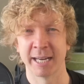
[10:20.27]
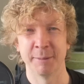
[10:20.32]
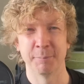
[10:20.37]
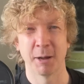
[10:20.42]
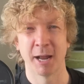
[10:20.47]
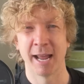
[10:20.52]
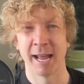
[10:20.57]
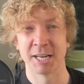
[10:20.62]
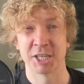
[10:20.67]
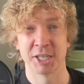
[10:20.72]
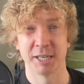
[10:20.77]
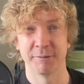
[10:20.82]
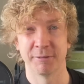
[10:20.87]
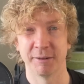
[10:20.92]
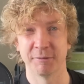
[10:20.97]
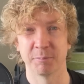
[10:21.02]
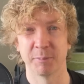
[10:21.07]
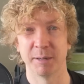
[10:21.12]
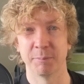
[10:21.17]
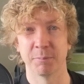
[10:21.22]
He might actually have
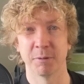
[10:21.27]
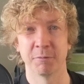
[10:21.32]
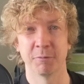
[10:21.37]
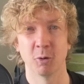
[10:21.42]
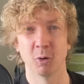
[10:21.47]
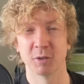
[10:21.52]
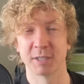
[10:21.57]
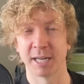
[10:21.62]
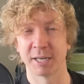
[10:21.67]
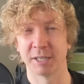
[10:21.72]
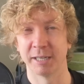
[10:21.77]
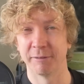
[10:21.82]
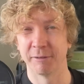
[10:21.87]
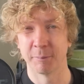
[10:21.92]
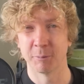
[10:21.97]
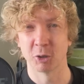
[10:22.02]
even been before Dan Levy.